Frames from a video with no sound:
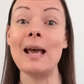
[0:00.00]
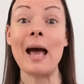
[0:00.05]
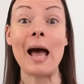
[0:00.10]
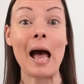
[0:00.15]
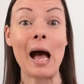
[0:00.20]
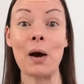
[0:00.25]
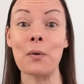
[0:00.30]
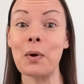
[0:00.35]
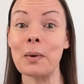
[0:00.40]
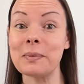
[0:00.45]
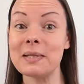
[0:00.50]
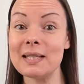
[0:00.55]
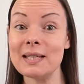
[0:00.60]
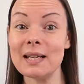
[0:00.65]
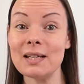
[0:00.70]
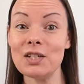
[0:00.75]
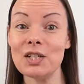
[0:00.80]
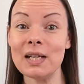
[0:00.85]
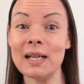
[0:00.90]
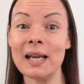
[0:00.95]
how I'm
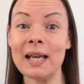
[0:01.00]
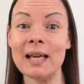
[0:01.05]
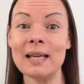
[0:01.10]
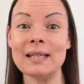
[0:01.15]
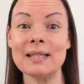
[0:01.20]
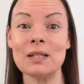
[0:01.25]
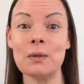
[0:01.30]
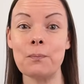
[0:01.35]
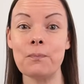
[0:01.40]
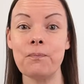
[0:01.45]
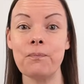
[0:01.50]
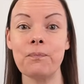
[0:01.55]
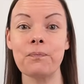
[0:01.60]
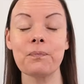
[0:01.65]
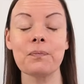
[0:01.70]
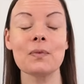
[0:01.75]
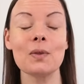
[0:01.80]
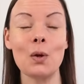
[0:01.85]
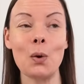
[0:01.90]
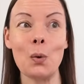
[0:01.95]
stitching it,
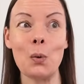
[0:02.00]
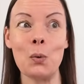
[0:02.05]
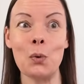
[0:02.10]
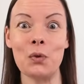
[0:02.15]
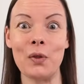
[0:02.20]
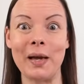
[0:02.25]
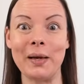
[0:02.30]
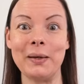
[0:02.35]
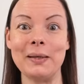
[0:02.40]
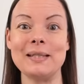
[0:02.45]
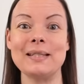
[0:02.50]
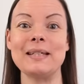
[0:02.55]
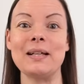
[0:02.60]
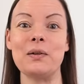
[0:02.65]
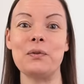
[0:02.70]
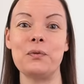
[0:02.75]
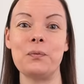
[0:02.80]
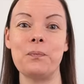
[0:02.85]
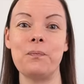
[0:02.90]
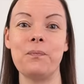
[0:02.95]
all that good
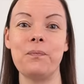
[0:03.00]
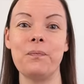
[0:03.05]
stuff.